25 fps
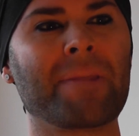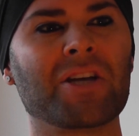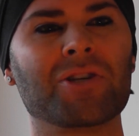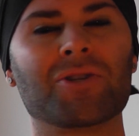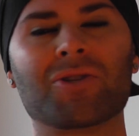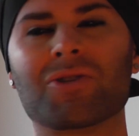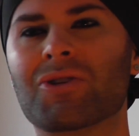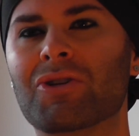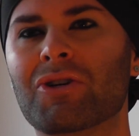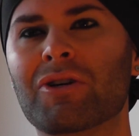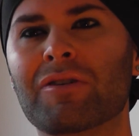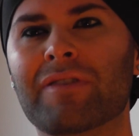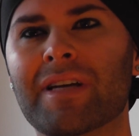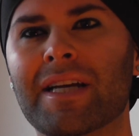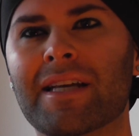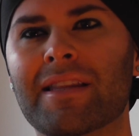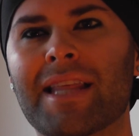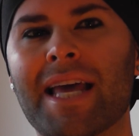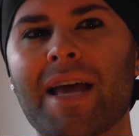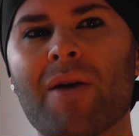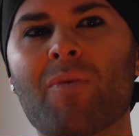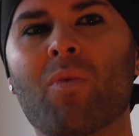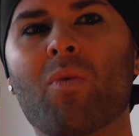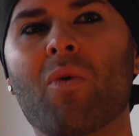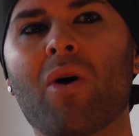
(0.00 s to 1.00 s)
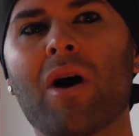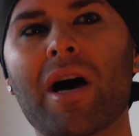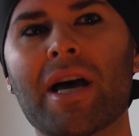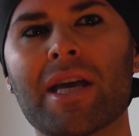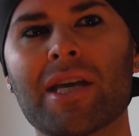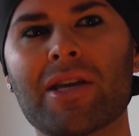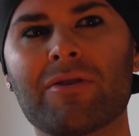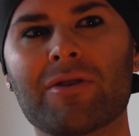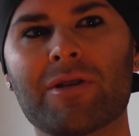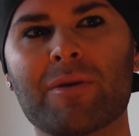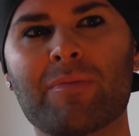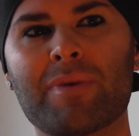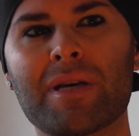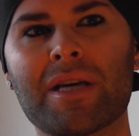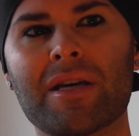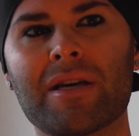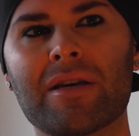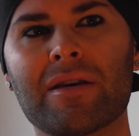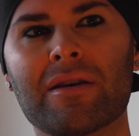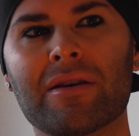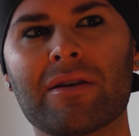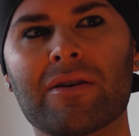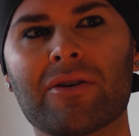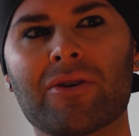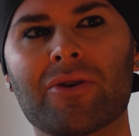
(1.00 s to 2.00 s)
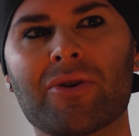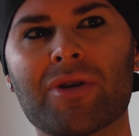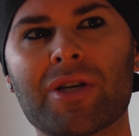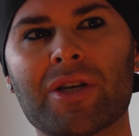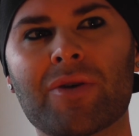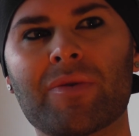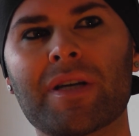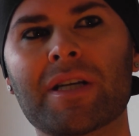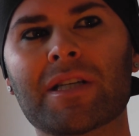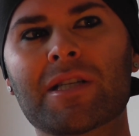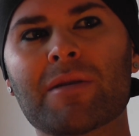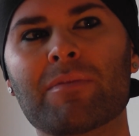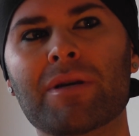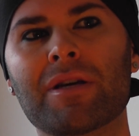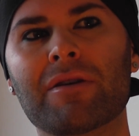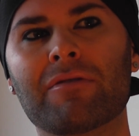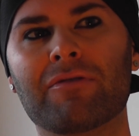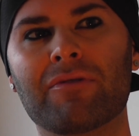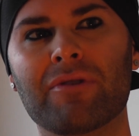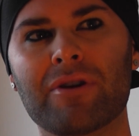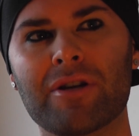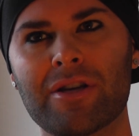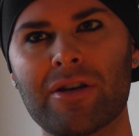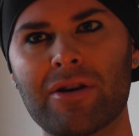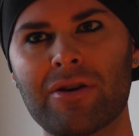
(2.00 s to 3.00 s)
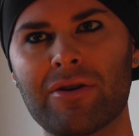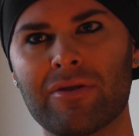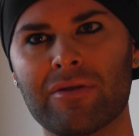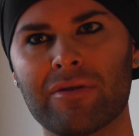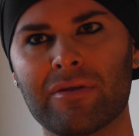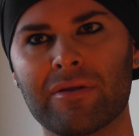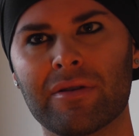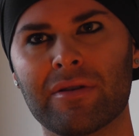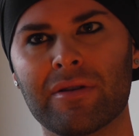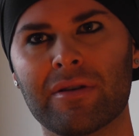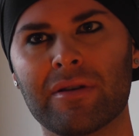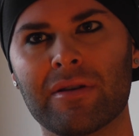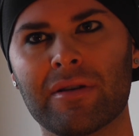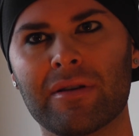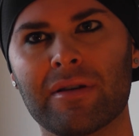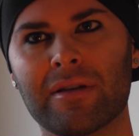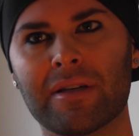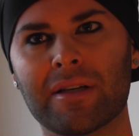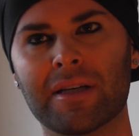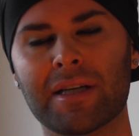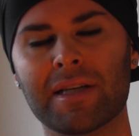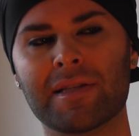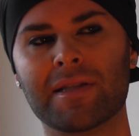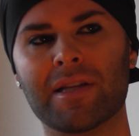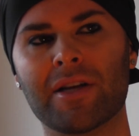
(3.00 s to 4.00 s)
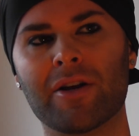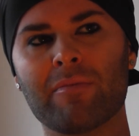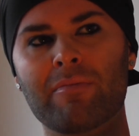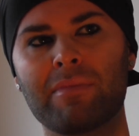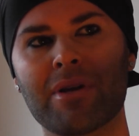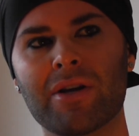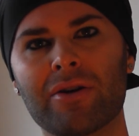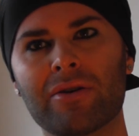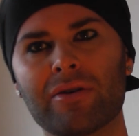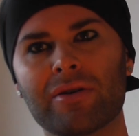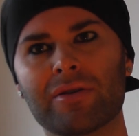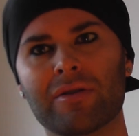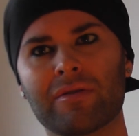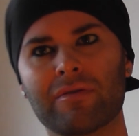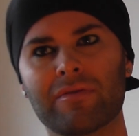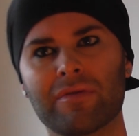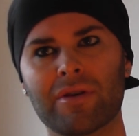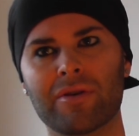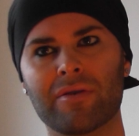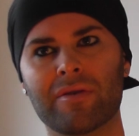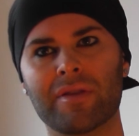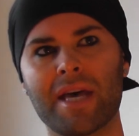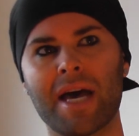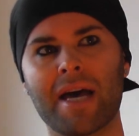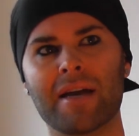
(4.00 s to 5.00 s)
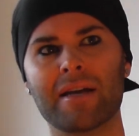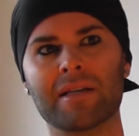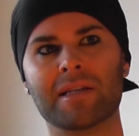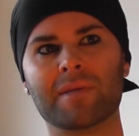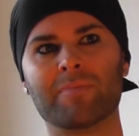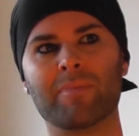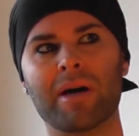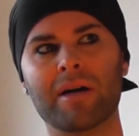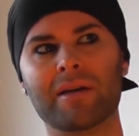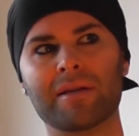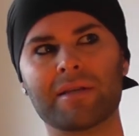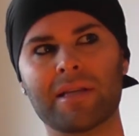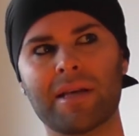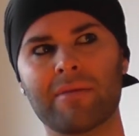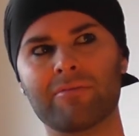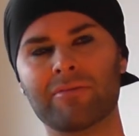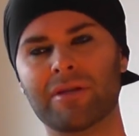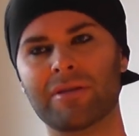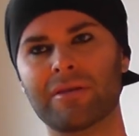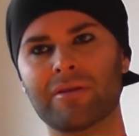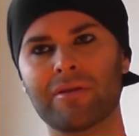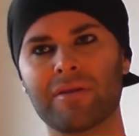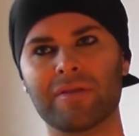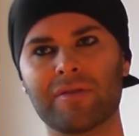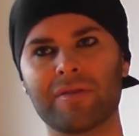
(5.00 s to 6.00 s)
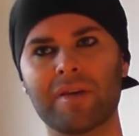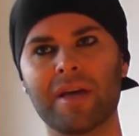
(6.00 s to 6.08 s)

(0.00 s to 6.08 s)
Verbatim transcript: serving, they want you to be who you need to be for you, because they're mirrors of you, and that inspires them to do the